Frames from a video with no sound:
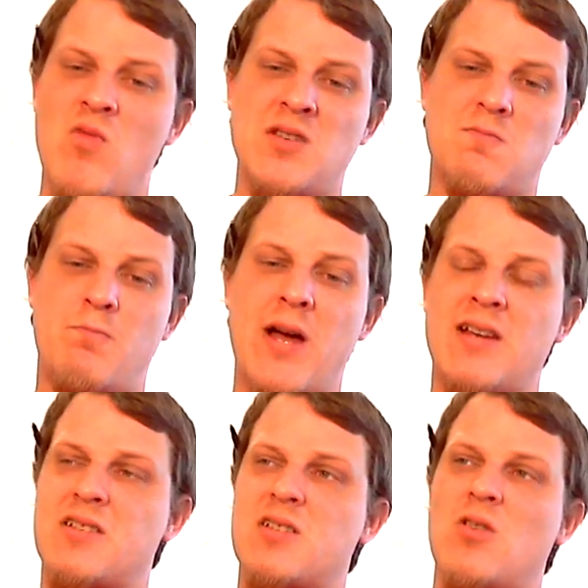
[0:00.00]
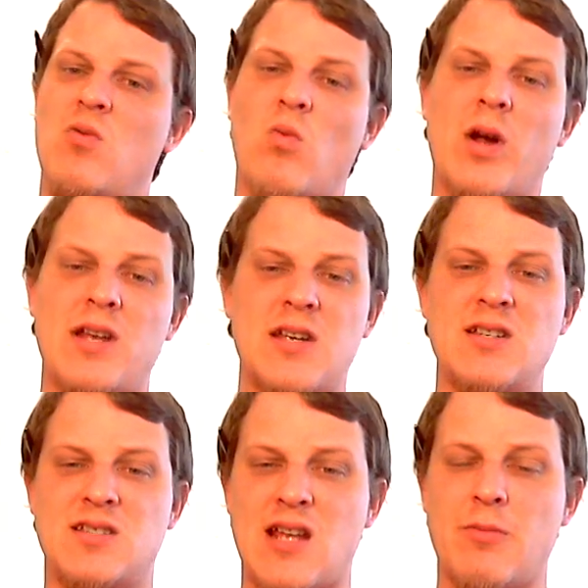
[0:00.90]
is best when
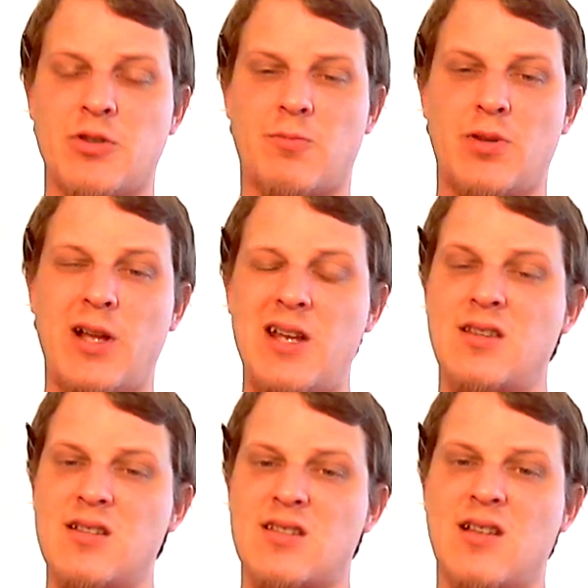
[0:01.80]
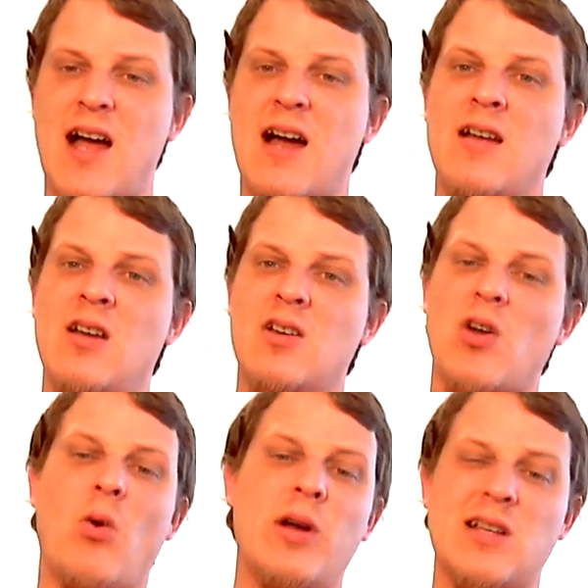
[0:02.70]
he is able to play in the slot,
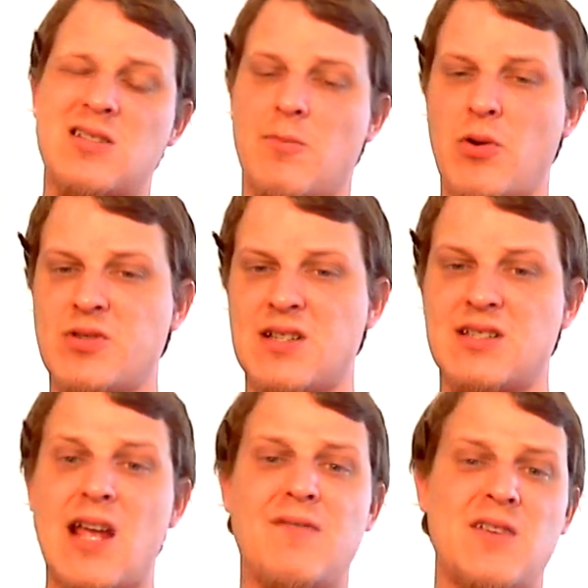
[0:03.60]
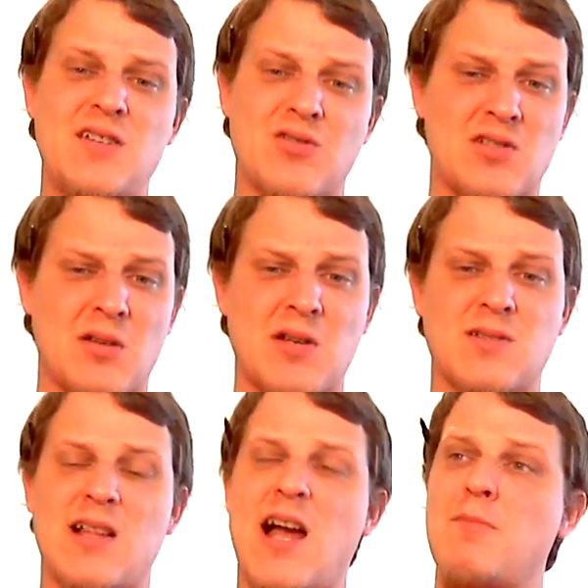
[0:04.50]
go against opposing safeties or
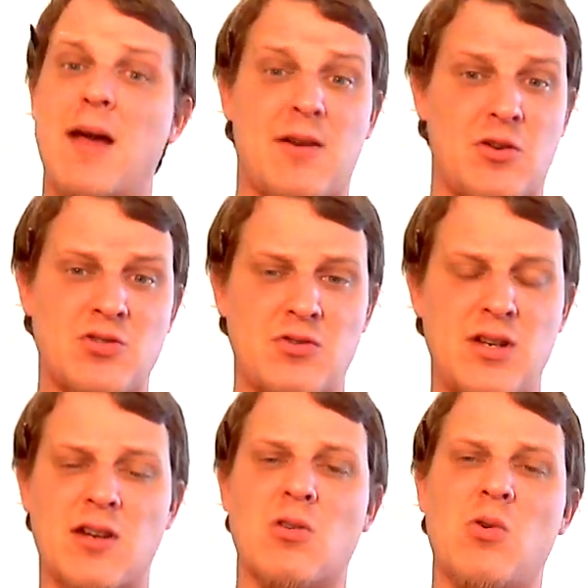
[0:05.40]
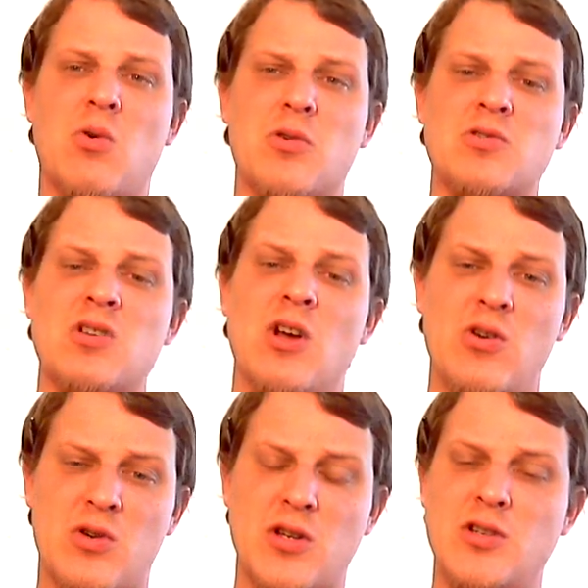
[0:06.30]
sometimes linebackers or nickel corners
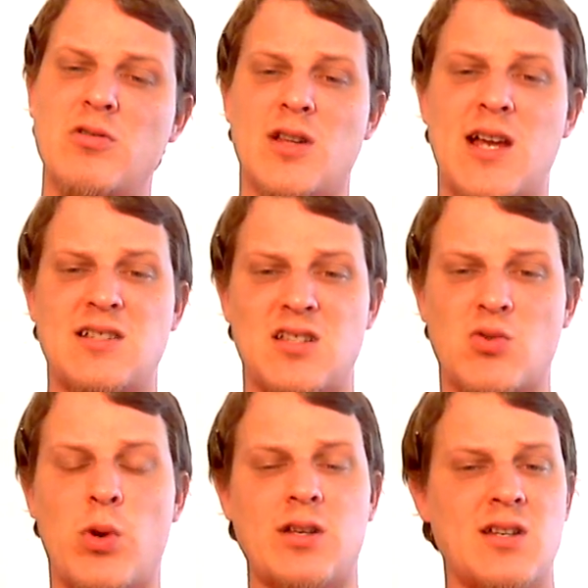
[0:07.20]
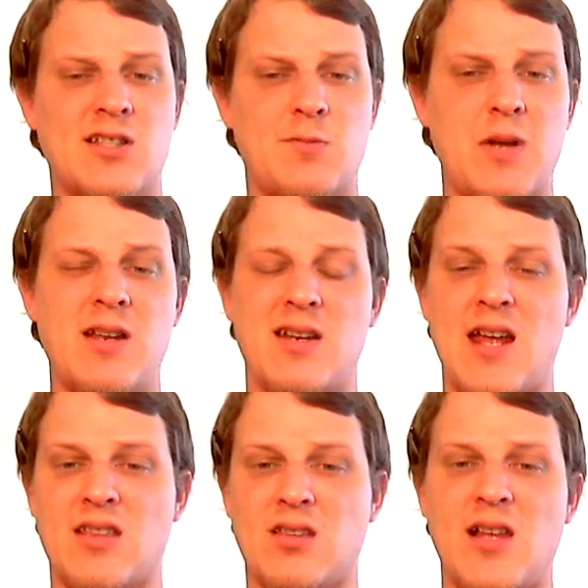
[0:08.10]
who can utilize his quickness, speed, and
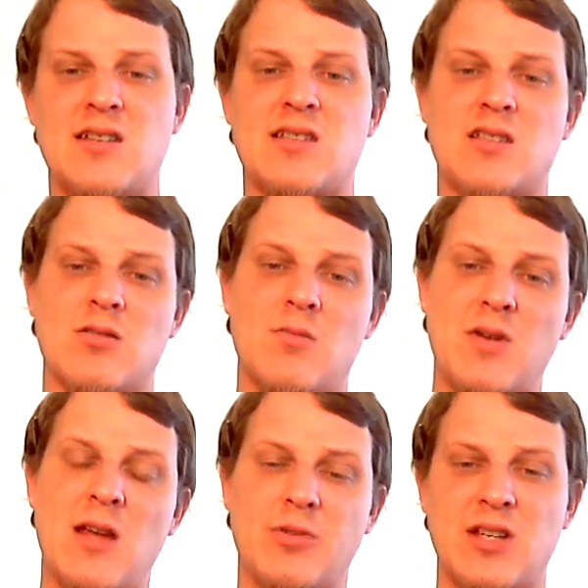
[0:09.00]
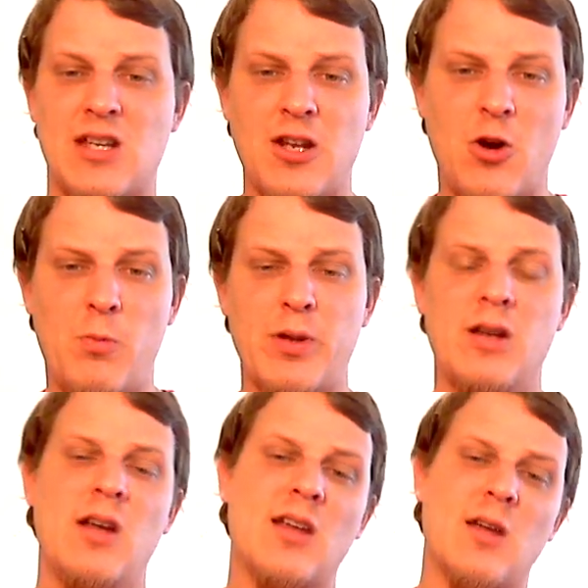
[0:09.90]
athleticism to be able to get open,
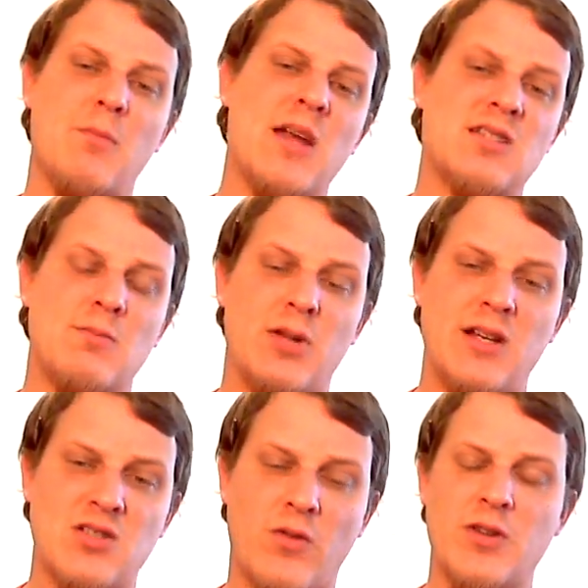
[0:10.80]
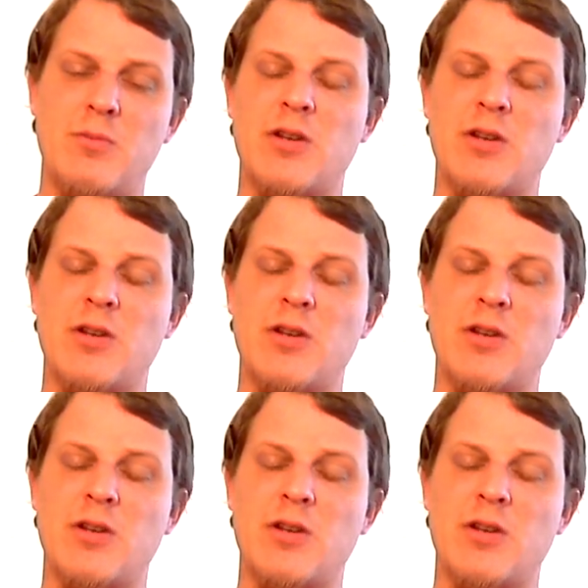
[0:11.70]
can make some plays over the